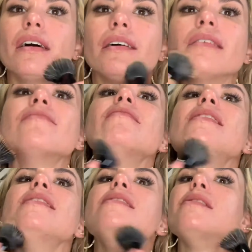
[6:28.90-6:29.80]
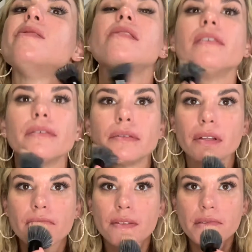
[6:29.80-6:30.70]
right.
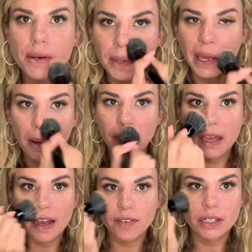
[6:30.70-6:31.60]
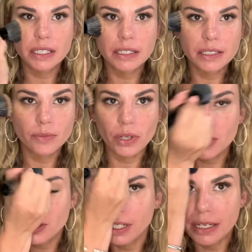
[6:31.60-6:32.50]
There we go. We have our tinted
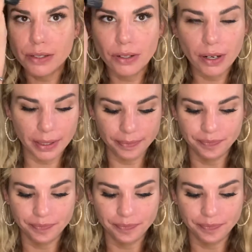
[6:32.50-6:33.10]
moisturizer on.